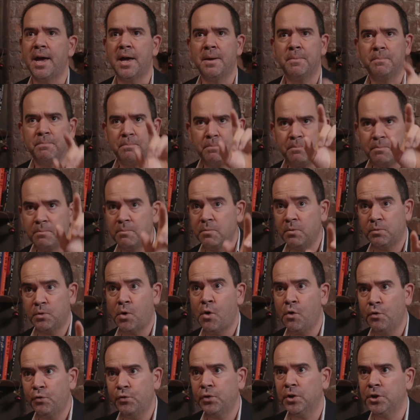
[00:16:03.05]
and
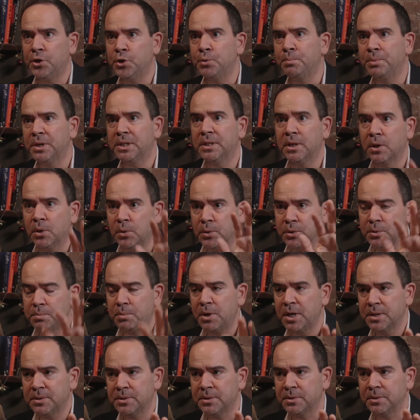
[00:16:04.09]
hopefully you pick the lowest
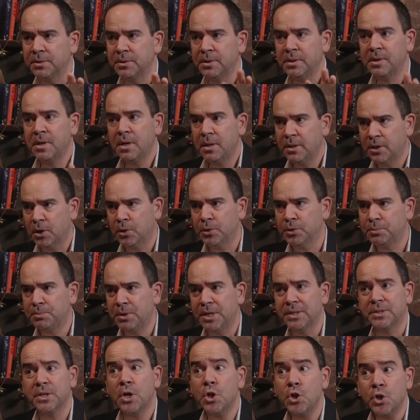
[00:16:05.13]
price.
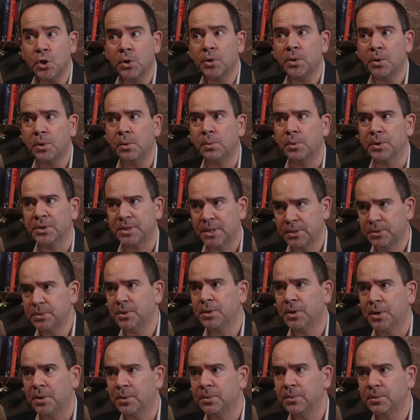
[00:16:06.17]
Not always, as you
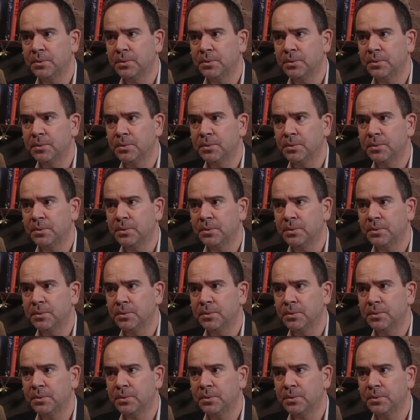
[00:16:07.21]
know.